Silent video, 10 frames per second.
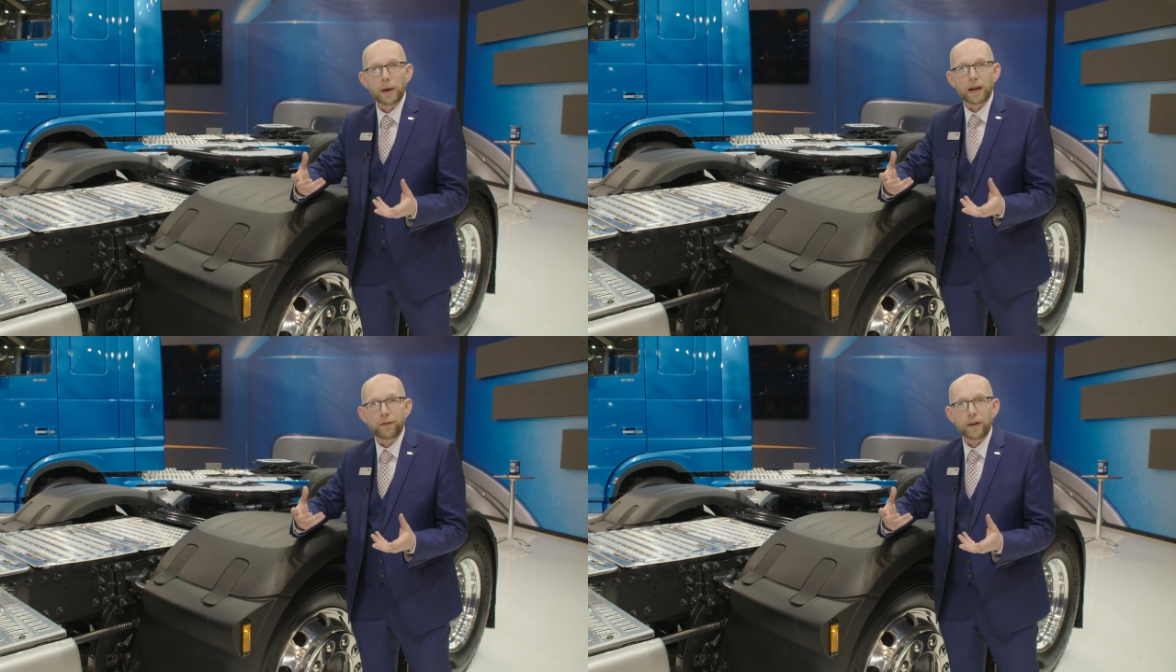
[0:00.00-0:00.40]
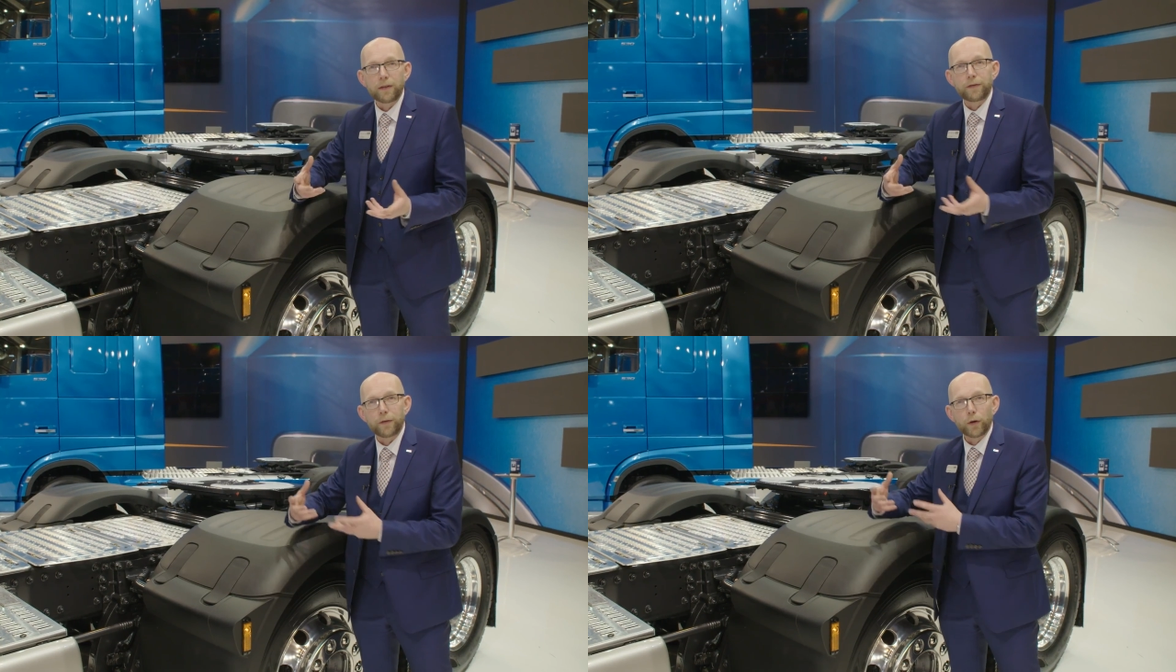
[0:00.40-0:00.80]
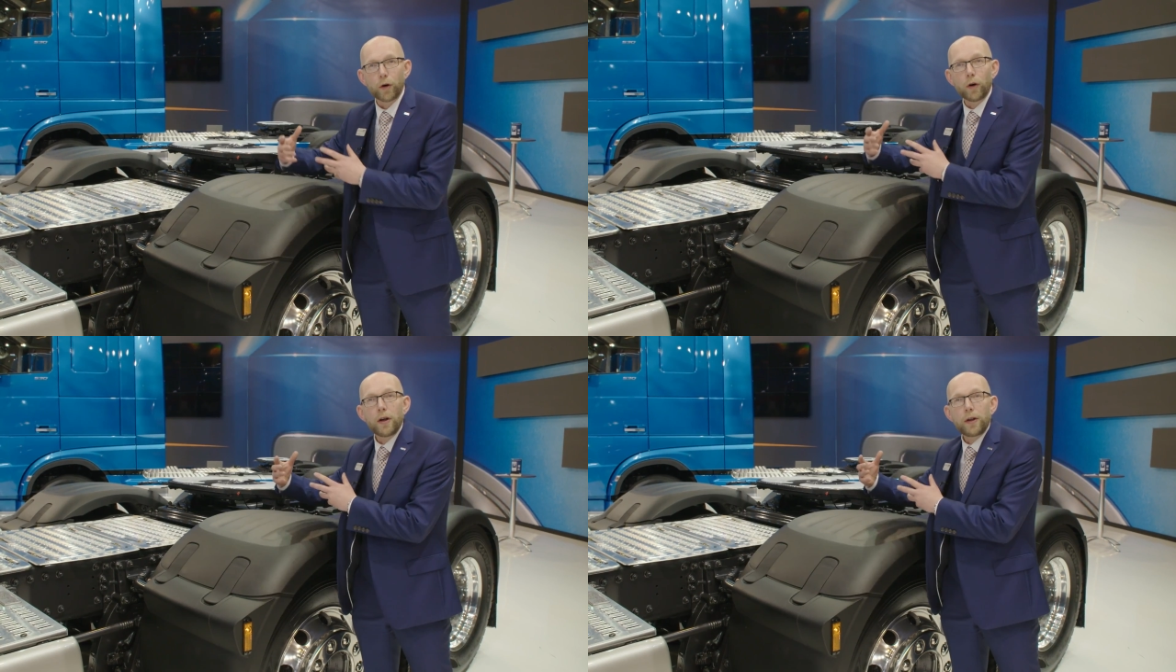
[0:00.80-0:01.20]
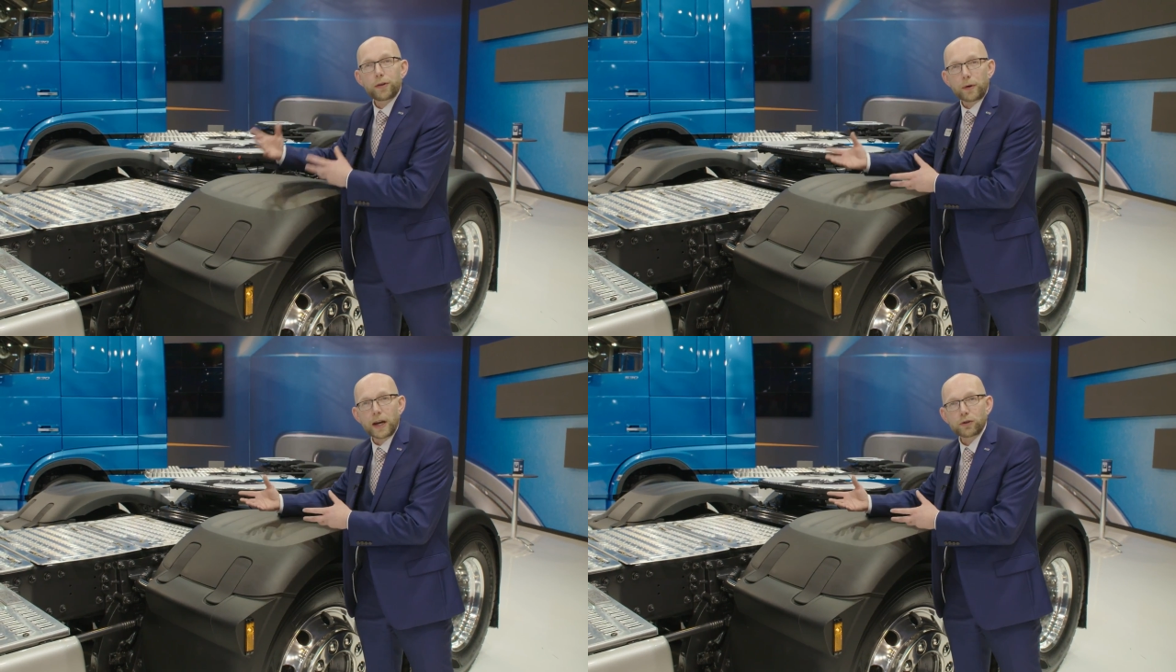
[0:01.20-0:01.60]
benefit for
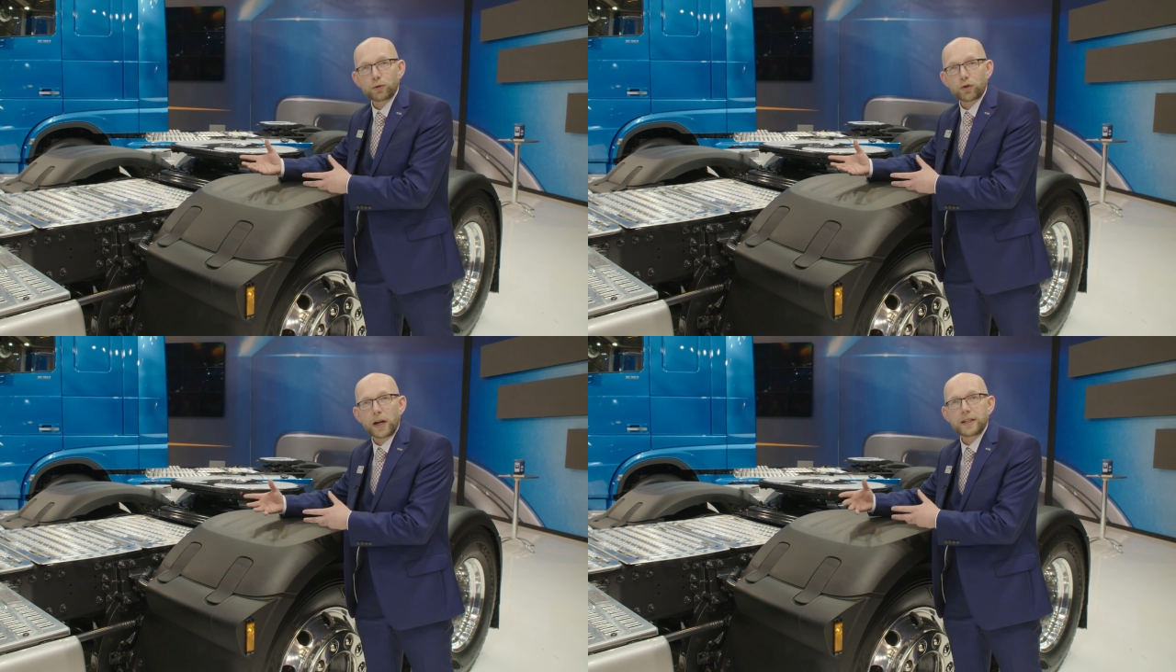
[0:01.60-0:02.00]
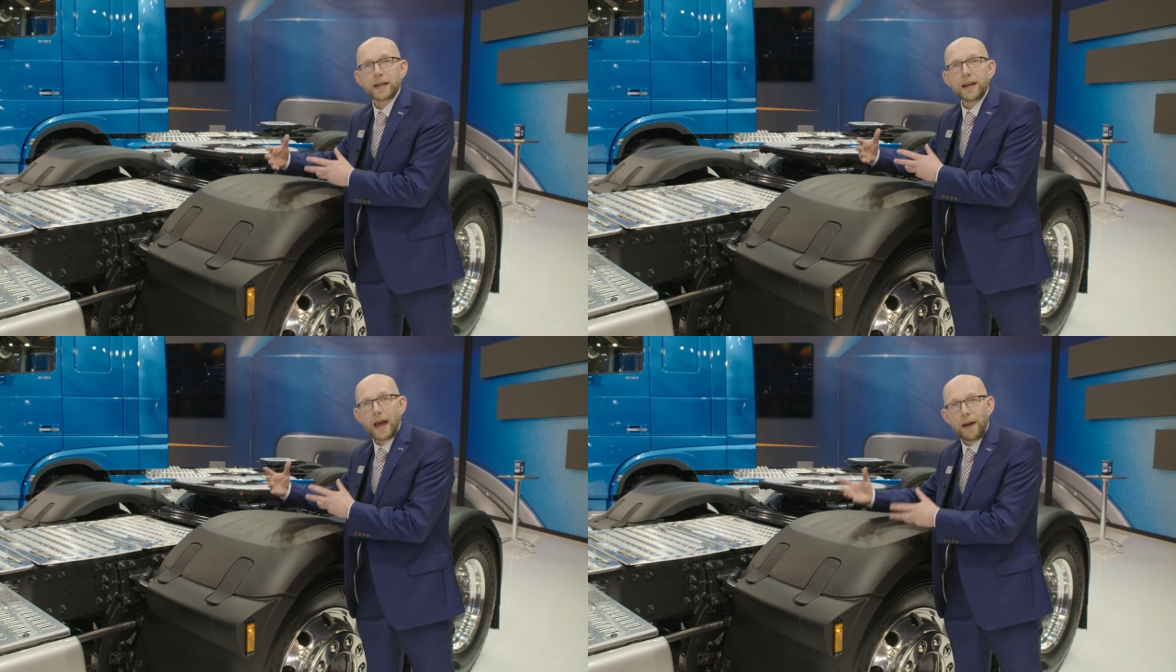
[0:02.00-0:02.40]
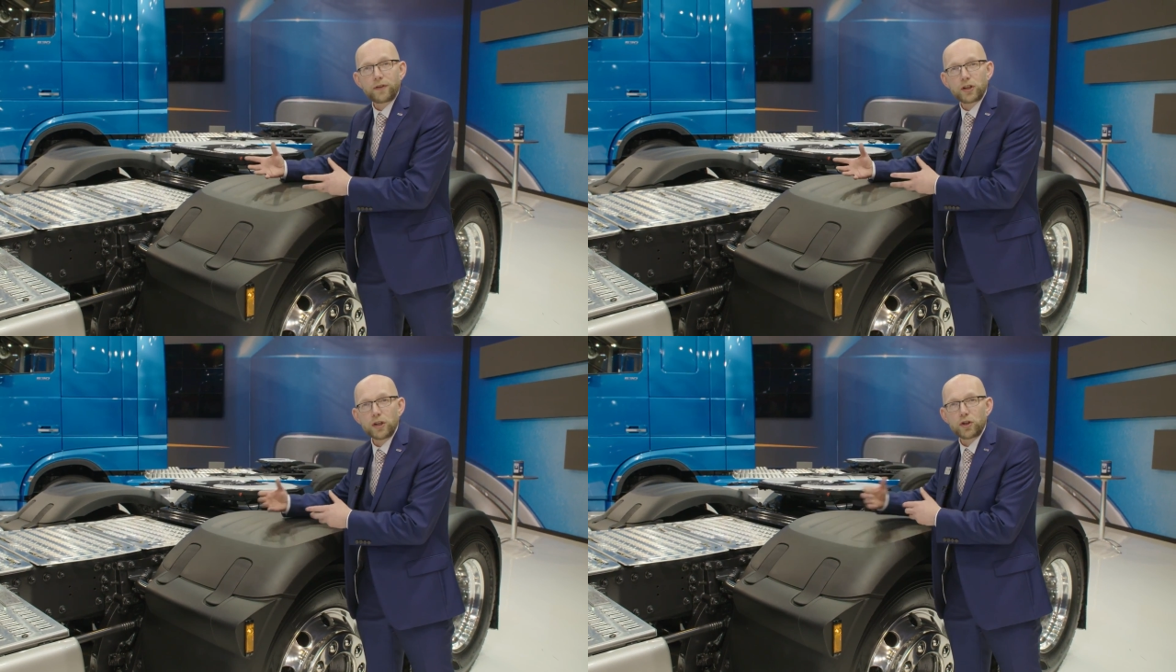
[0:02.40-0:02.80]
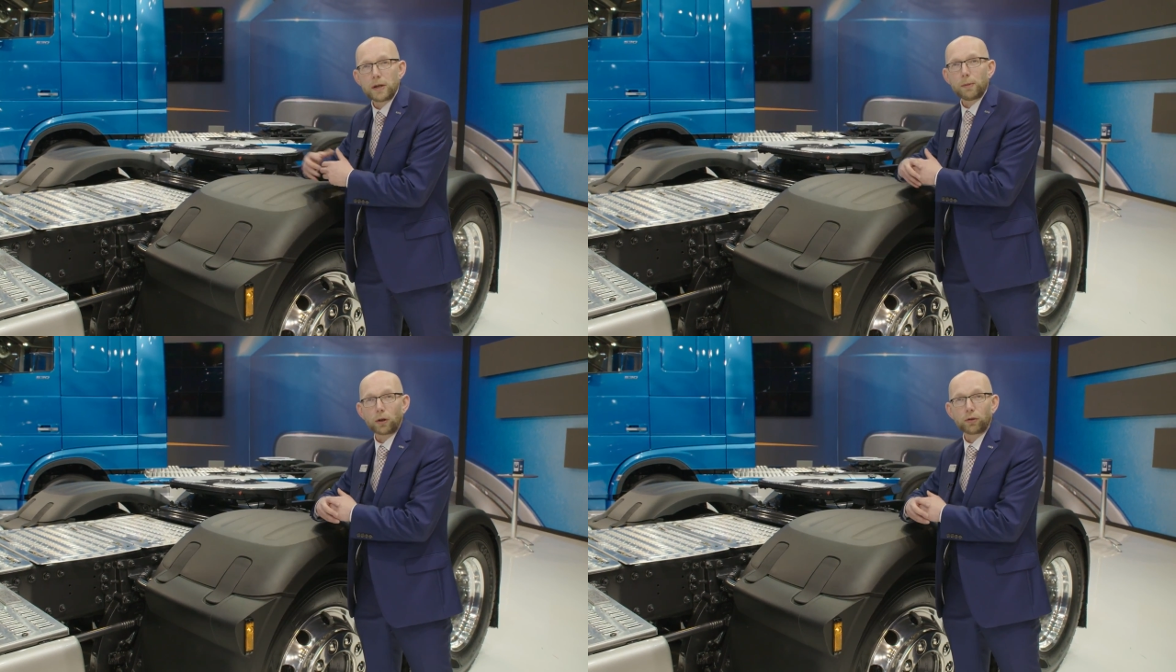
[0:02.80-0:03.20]
three axle tractor
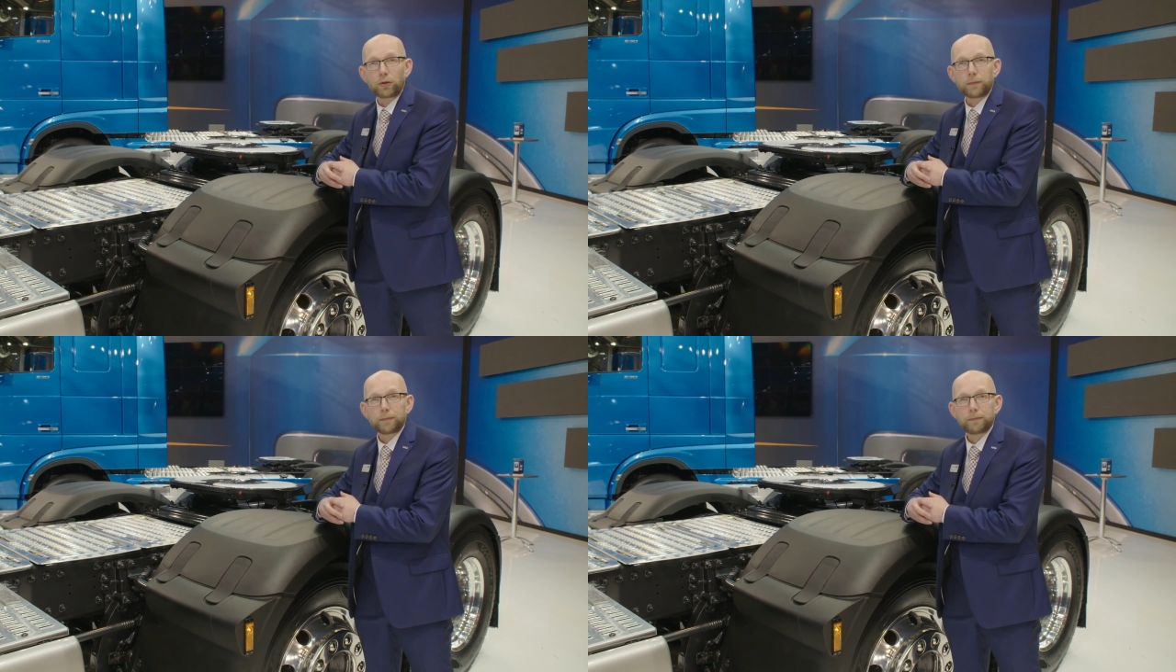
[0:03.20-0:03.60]
FTG models.